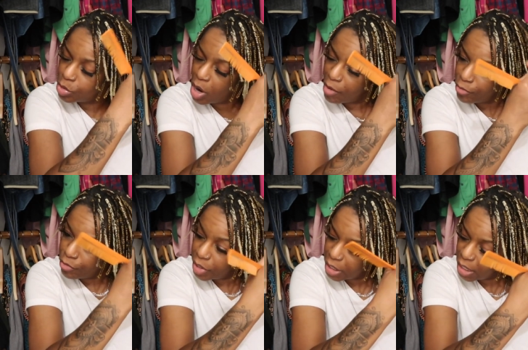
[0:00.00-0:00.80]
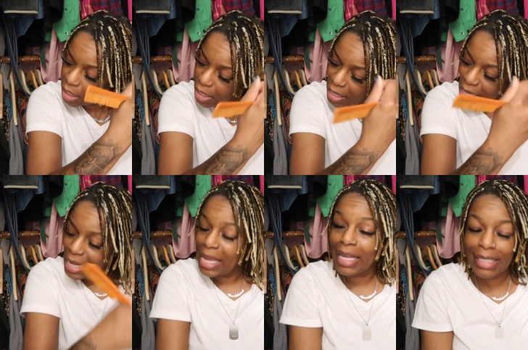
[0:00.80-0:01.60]
So I'm really
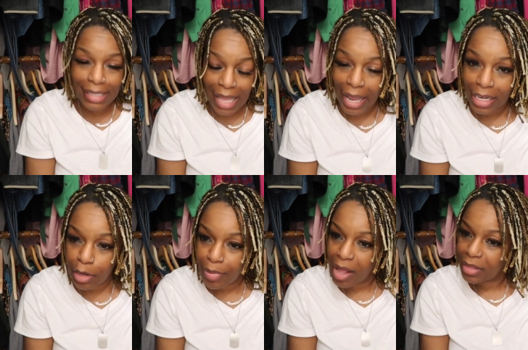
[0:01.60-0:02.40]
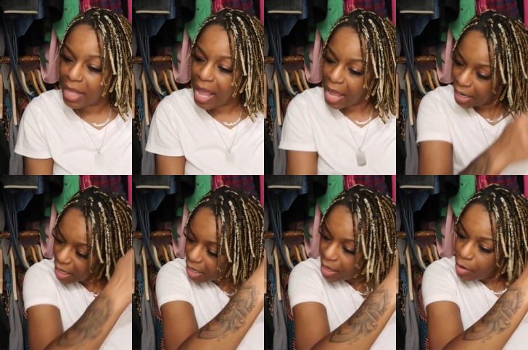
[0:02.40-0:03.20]
excited about that.
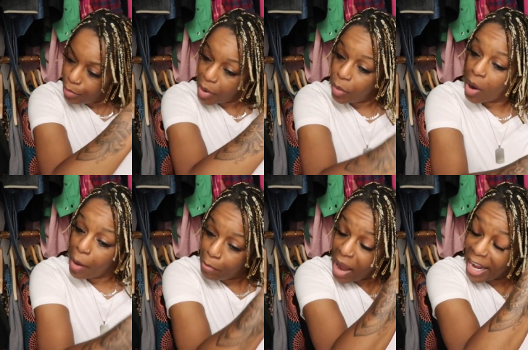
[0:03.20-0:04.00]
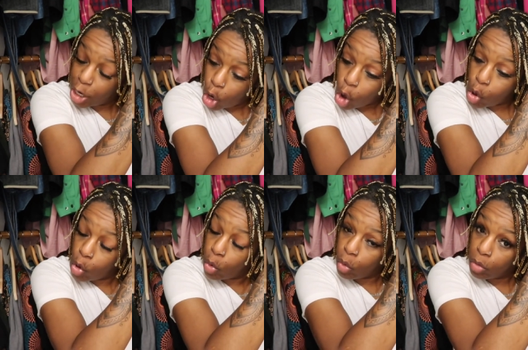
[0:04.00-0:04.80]
But my
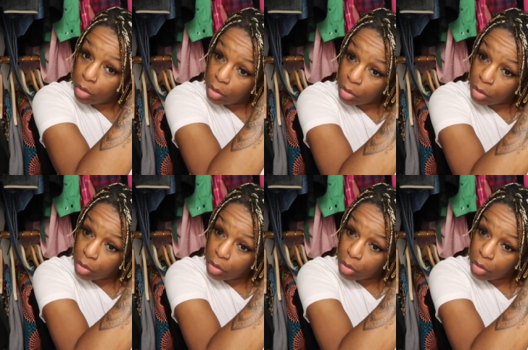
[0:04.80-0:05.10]
goal